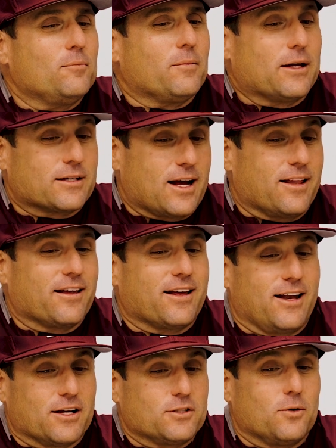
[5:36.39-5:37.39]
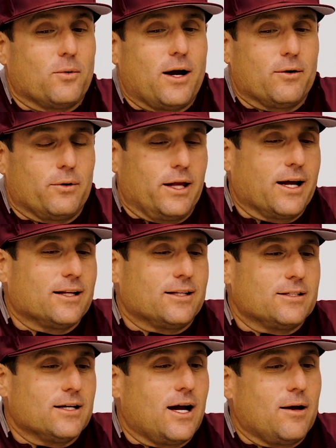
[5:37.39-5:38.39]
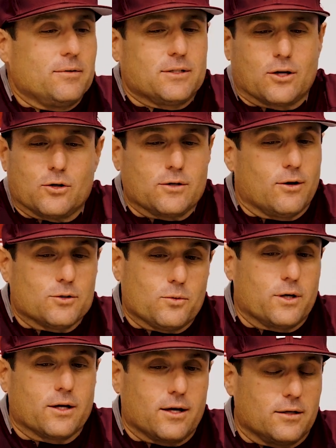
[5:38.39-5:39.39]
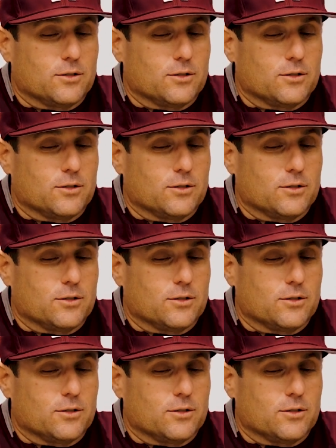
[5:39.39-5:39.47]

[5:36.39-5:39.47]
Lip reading: that's kind of the connection of why when he got the job, the coach always wanted to come.